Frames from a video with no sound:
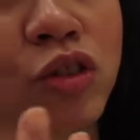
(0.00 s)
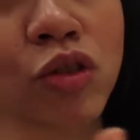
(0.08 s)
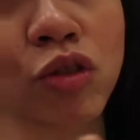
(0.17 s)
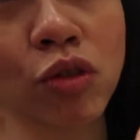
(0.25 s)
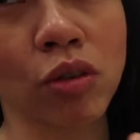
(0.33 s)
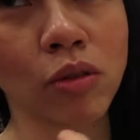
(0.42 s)
just
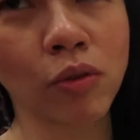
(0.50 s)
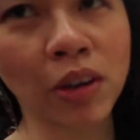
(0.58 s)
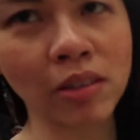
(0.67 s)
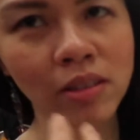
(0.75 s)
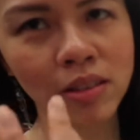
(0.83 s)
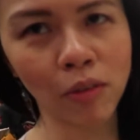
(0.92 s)

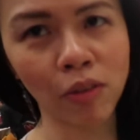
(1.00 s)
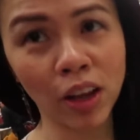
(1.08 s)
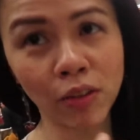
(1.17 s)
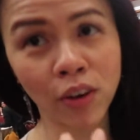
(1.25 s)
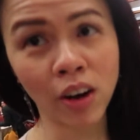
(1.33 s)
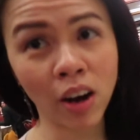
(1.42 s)
rinse the
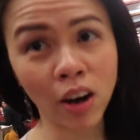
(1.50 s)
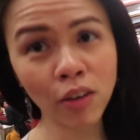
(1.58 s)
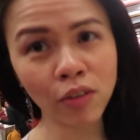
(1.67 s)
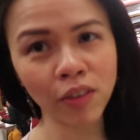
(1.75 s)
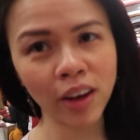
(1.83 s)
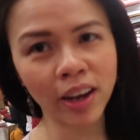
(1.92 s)
flavor
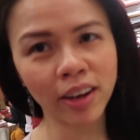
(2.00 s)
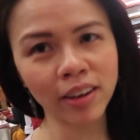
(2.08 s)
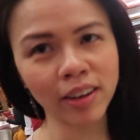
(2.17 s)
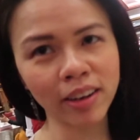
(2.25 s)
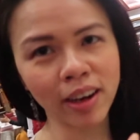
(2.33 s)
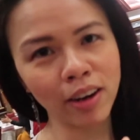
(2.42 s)
off and
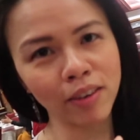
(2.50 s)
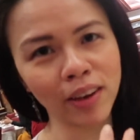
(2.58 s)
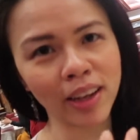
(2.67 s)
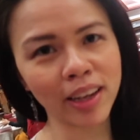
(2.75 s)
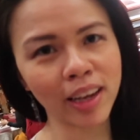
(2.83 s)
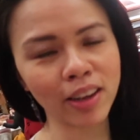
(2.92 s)
kind of
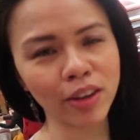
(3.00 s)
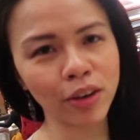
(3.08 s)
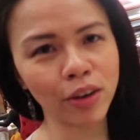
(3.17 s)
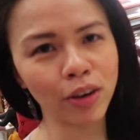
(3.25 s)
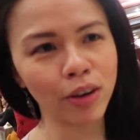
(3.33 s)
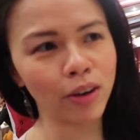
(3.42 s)
like get
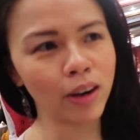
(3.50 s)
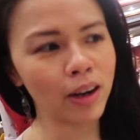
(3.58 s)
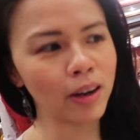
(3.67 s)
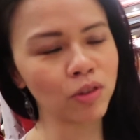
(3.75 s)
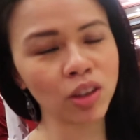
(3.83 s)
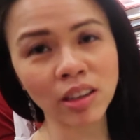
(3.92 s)
your
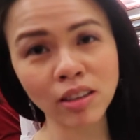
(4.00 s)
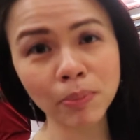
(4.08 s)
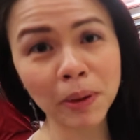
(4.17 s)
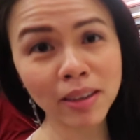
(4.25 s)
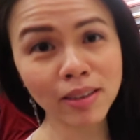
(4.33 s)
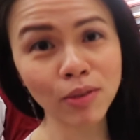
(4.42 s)
taste
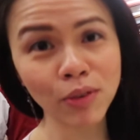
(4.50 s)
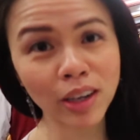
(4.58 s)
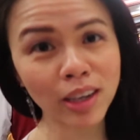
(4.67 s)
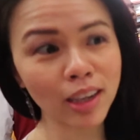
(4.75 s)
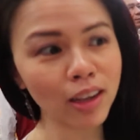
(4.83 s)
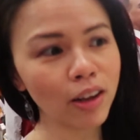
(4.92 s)
buds
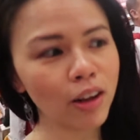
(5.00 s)
ready